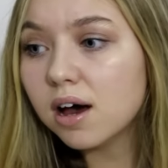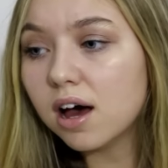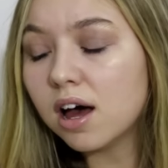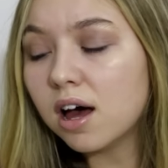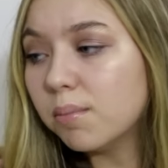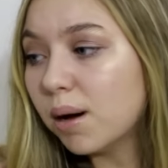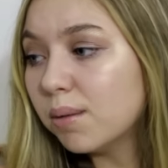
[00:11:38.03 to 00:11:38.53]

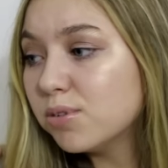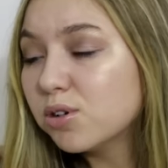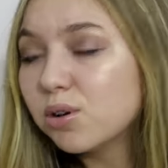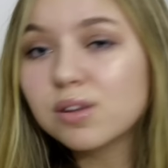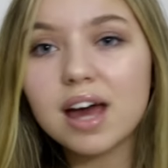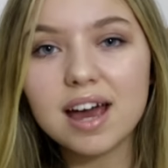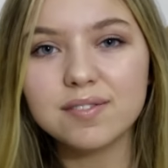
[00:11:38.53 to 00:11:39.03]
I'm
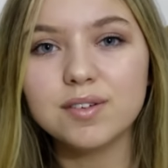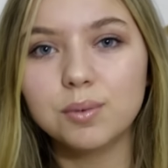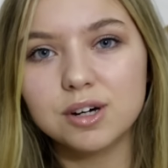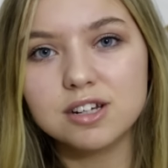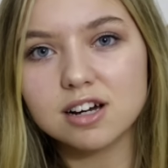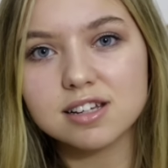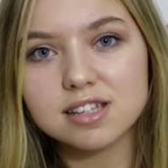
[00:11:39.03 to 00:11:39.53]
sure that
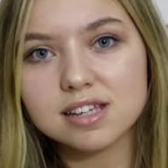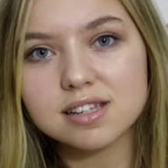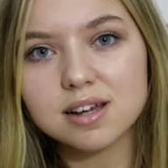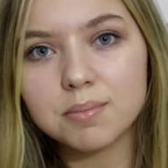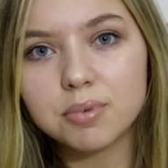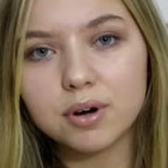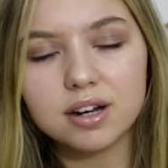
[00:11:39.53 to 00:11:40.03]
everyone does at
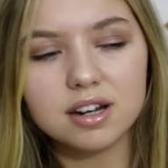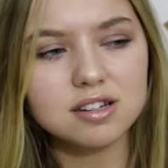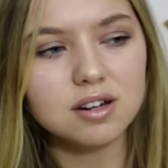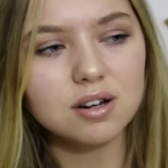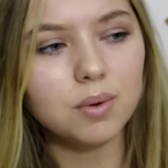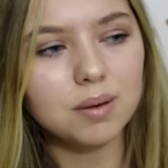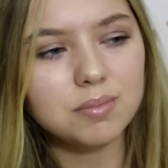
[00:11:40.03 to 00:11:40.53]
some point. I
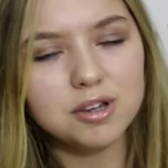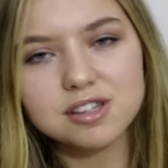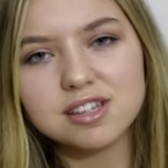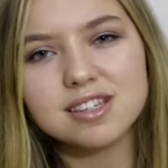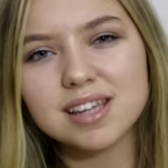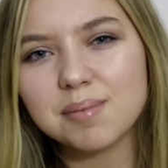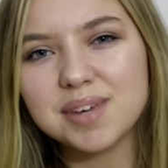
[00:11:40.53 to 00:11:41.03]
don't know why I'm
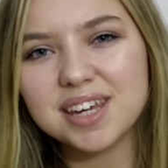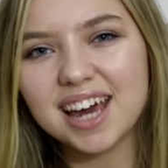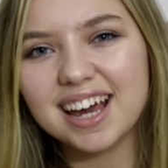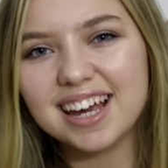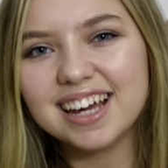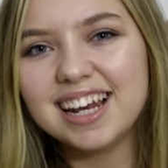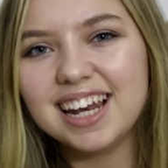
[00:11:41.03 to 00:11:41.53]
using Sammy,
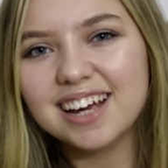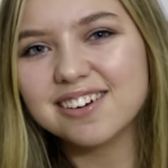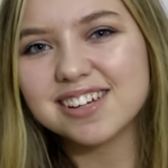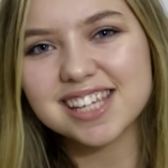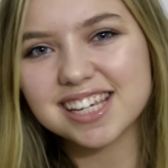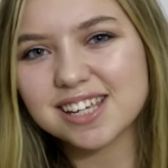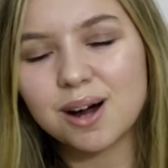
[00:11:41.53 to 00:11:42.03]
Katie and Leah
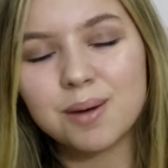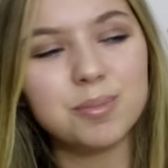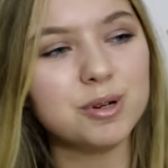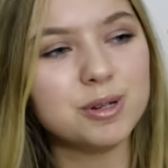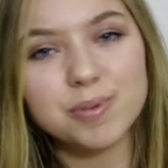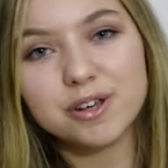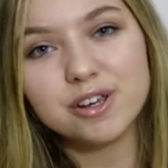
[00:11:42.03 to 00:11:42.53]
as
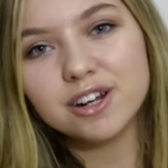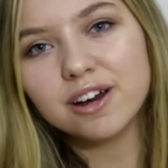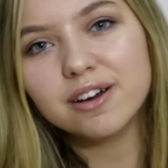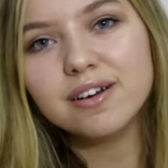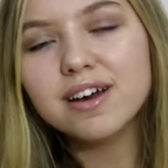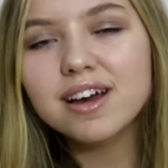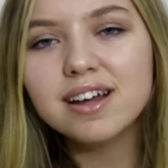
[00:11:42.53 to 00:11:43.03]
examples, but you
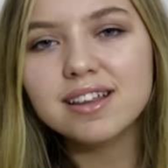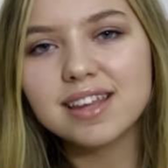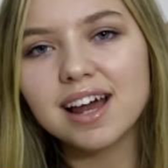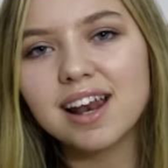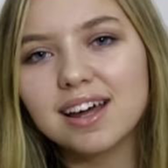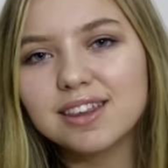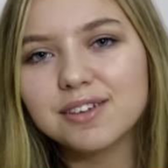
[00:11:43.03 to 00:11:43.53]
know,
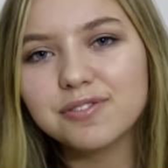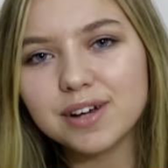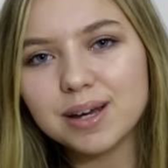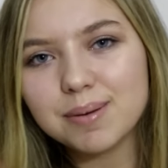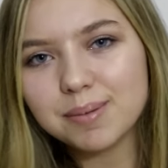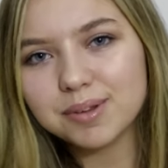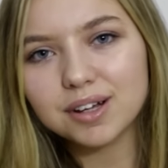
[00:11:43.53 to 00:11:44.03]
they're like the
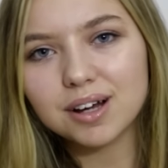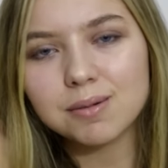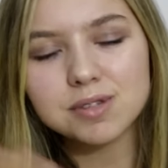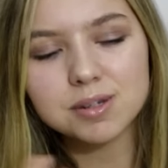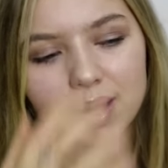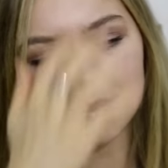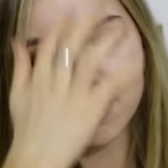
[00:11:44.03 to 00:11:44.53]
three people that
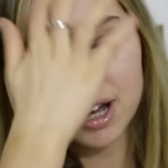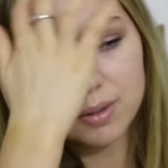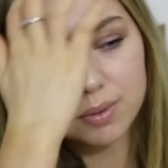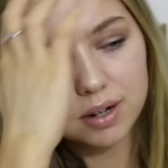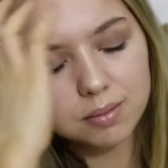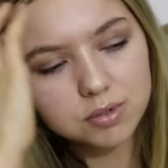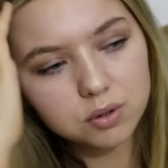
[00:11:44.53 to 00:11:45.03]
come to my mind
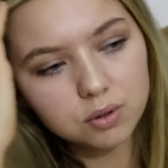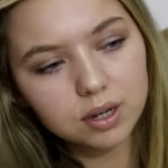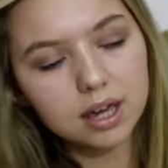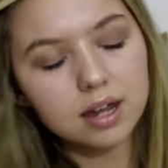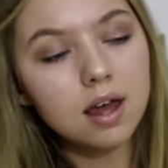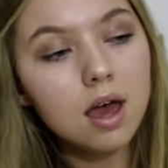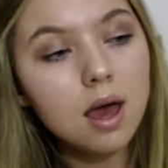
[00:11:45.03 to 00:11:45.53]
when I'm
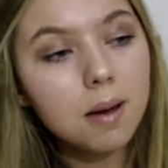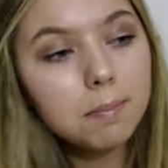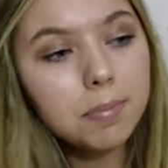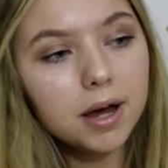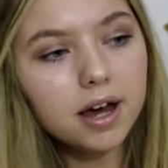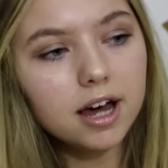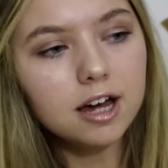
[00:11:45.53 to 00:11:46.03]
talking.
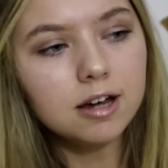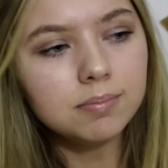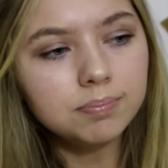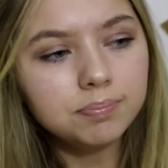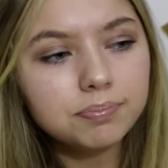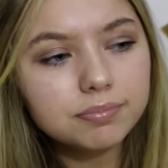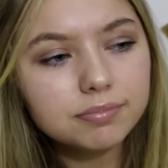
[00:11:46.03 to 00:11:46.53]
But
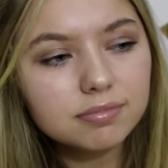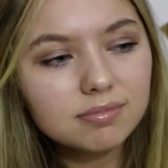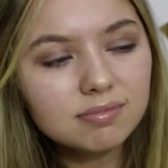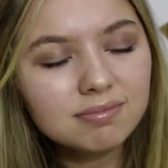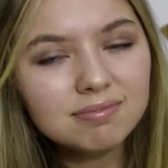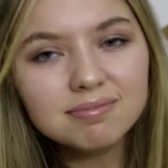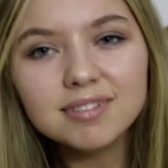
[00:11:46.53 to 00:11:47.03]

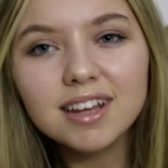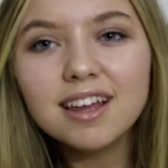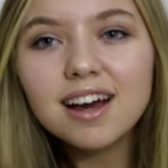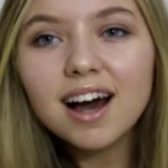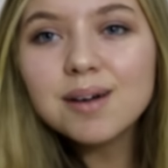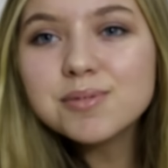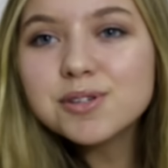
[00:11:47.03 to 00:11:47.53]

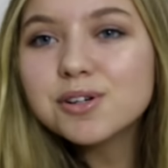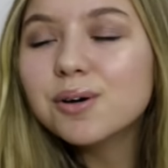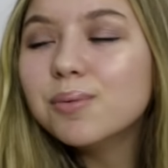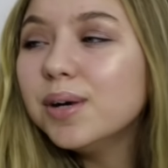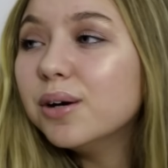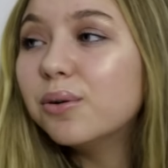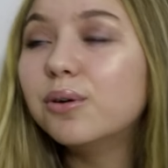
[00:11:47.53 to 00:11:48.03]
I'm sure
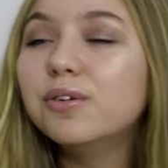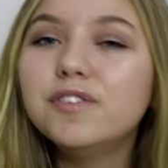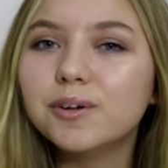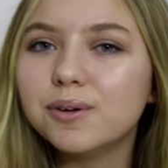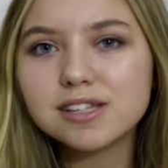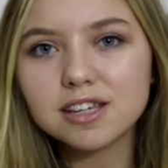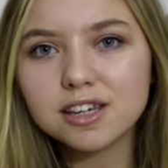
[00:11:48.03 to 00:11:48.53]
we all
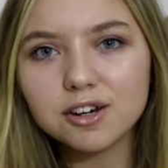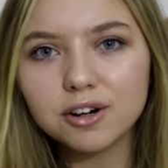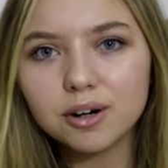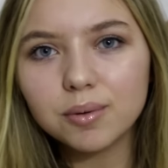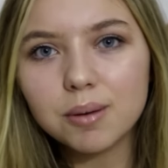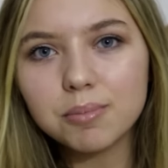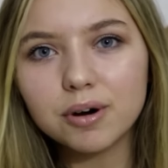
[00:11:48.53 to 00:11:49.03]
feel insecure
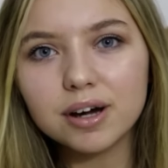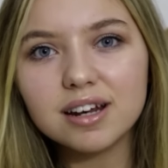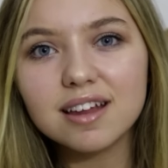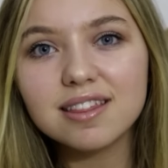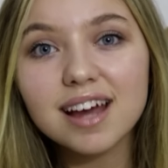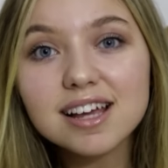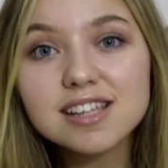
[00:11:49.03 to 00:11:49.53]
at one point,
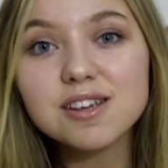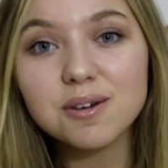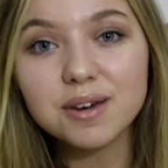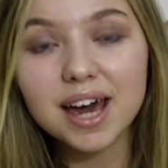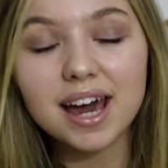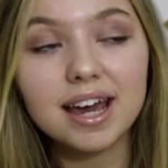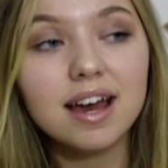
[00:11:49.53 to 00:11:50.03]
and that's
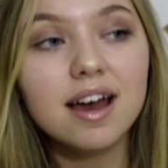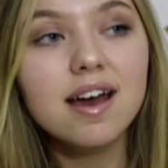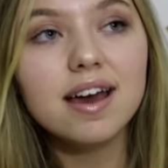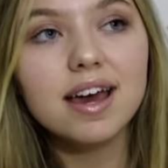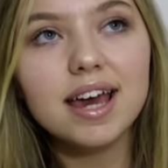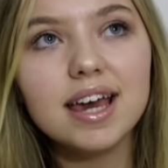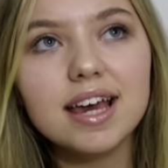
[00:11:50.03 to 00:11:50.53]
okay.
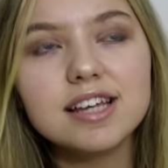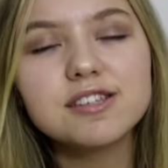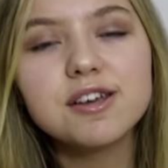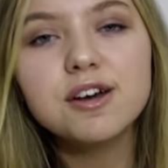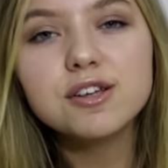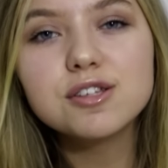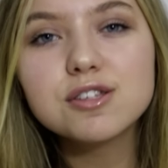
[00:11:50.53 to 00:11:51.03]
It
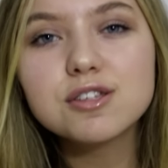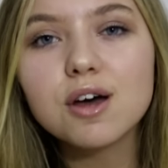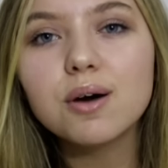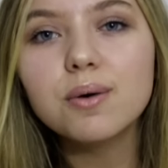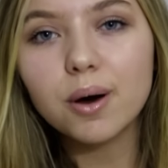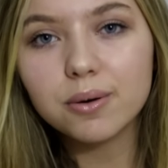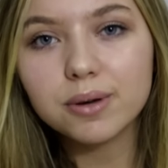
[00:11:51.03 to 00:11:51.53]
is
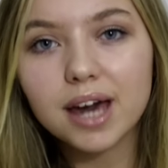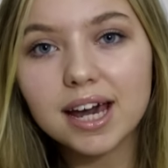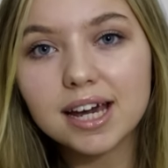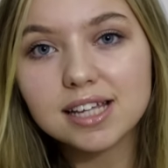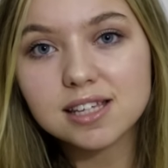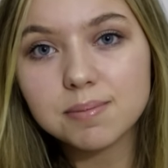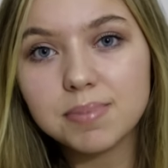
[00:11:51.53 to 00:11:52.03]
so
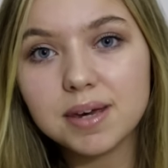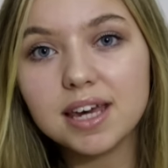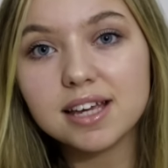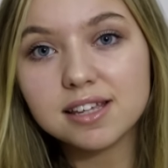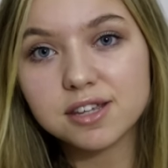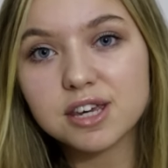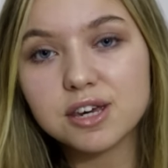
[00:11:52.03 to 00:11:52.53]
okay to be
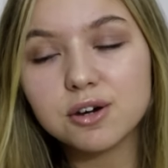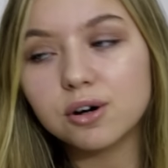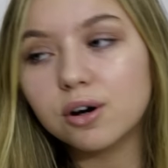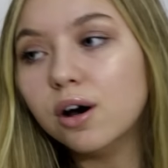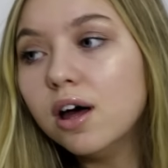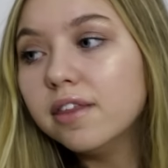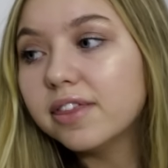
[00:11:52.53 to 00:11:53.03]

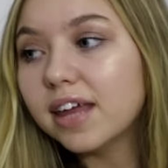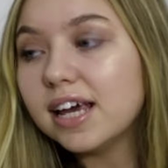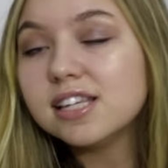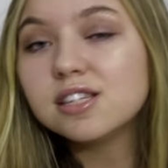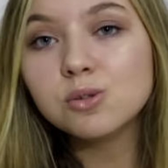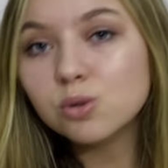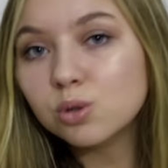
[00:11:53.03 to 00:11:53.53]
insecure. That
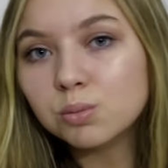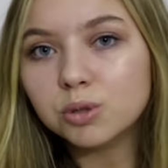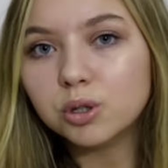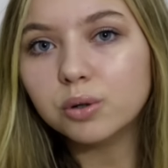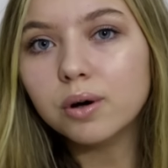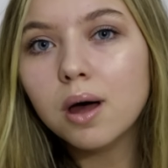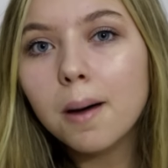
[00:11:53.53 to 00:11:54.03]
is
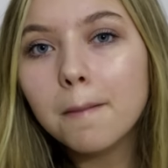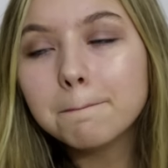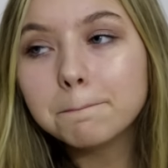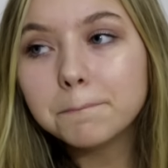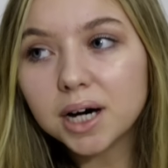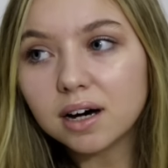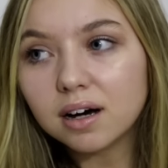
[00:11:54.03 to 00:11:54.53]
normal.
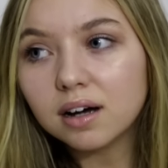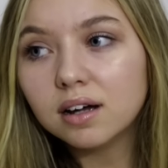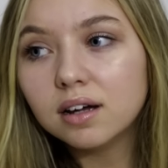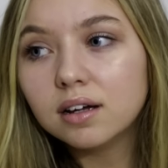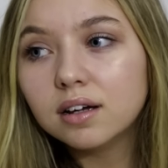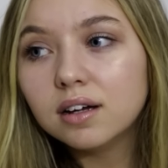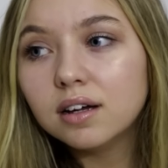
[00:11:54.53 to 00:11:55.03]
But
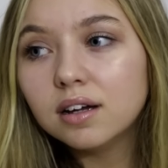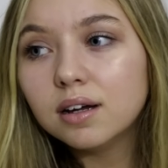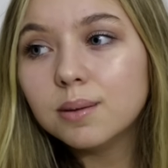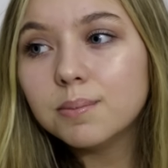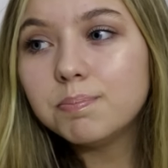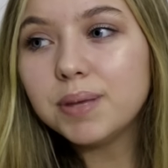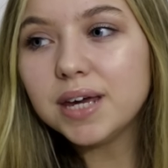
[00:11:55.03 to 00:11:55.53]

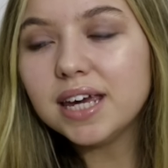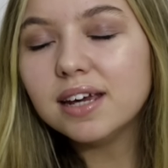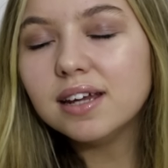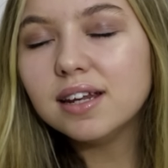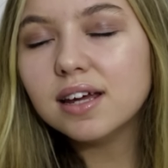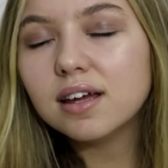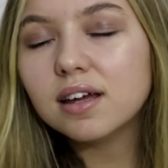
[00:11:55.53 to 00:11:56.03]

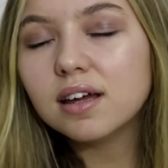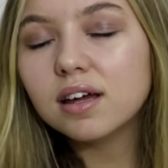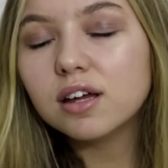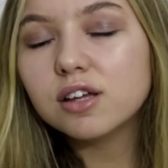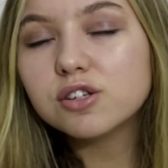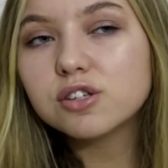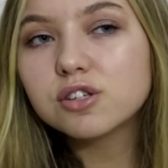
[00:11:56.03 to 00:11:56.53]
being
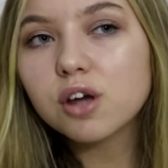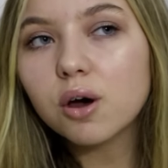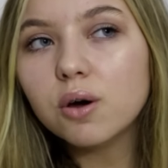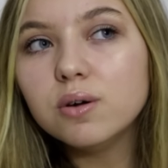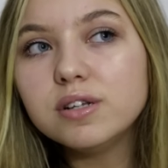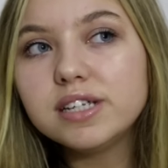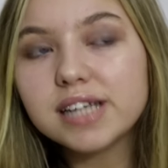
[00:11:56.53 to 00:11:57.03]

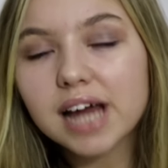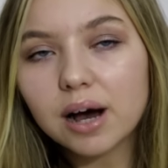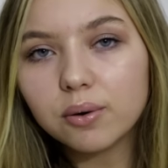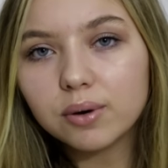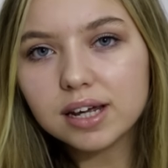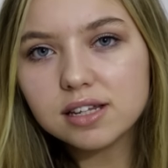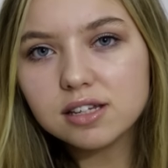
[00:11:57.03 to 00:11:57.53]
so
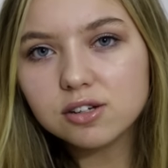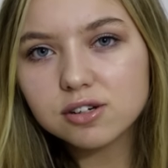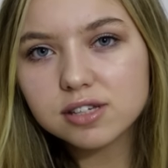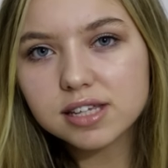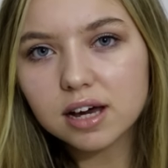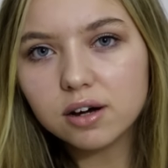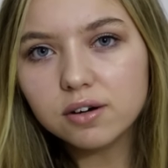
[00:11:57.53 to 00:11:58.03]
doubting
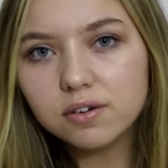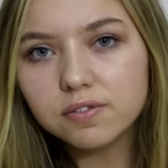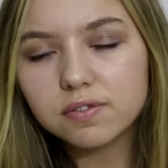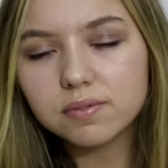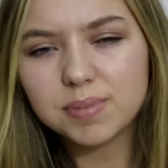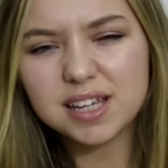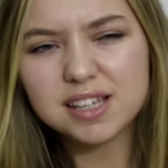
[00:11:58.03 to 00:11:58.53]

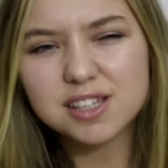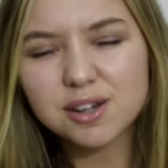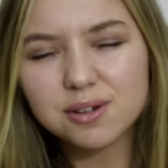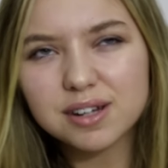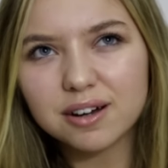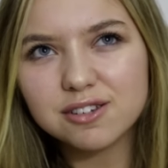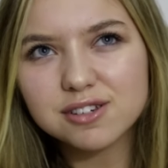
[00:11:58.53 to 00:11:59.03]
yourself, being
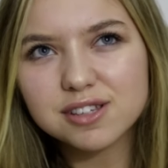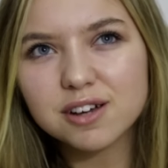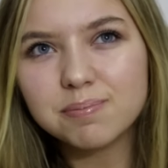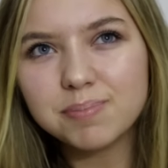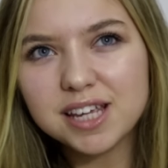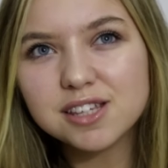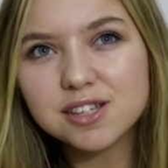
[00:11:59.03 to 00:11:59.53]
so
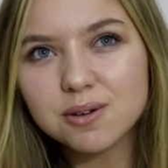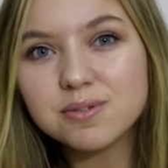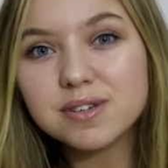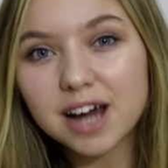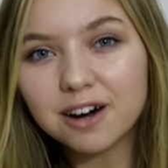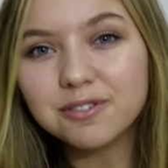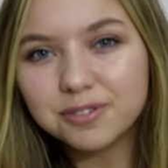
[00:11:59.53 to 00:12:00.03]

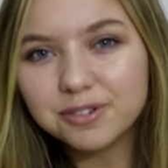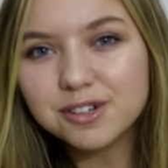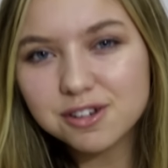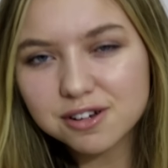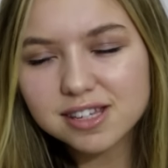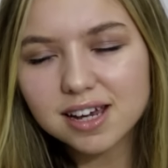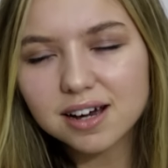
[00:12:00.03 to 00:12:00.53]
doubtful
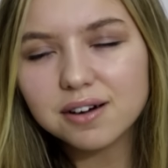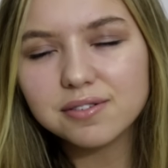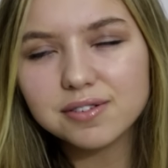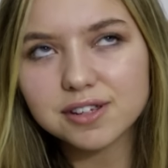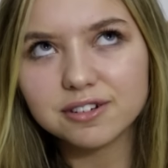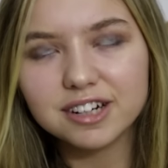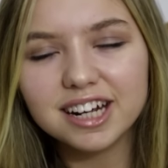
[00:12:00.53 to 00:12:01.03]
in yourself,
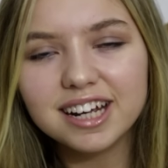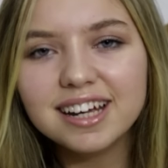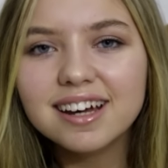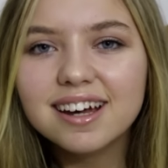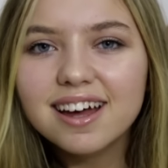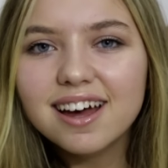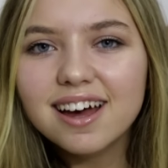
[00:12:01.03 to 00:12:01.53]
sorry,
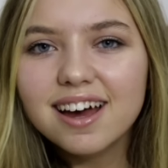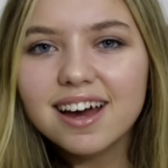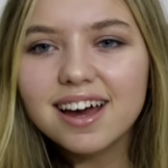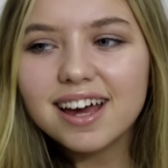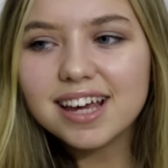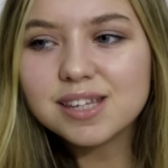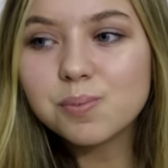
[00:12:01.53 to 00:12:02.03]

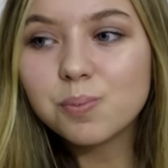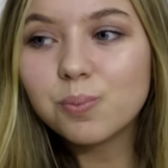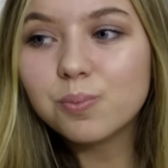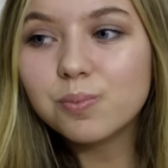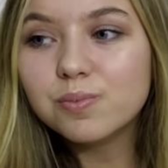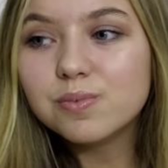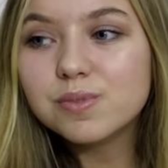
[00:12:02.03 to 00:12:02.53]
is
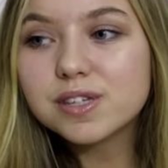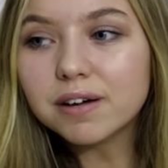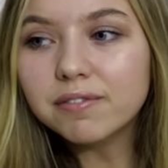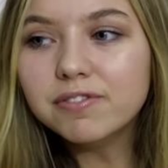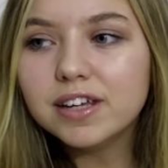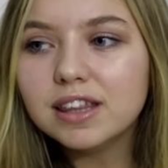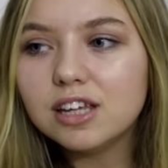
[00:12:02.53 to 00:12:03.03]

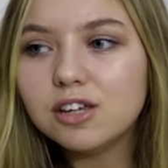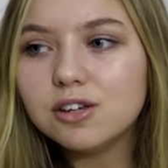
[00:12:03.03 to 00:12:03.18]
something that